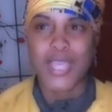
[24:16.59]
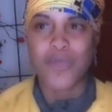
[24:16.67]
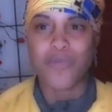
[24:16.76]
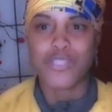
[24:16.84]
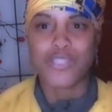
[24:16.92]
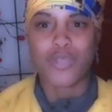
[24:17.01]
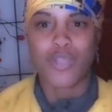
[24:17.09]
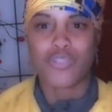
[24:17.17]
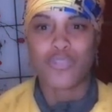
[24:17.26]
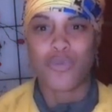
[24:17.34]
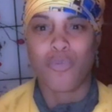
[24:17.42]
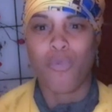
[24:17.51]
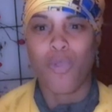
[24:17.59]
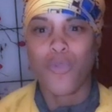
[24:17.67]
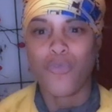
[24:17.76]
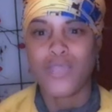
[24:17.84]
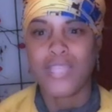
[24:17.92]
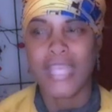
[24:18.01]
And we start to
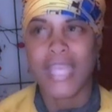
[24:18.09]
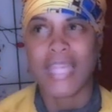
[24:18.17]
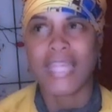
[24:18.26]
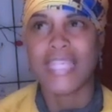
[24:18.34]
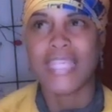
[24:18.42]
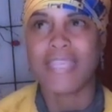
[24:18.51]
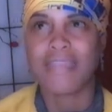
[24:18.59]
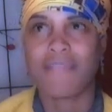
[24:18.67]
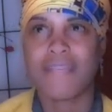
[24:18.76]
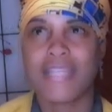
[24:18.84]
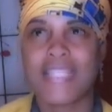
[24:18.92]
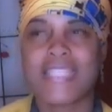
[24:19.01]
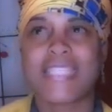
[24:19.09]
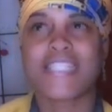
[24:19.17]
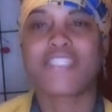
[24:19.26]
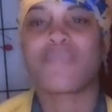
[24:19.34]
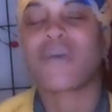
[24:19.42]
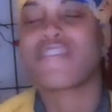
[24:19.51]
worry and live
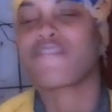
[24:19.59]
six months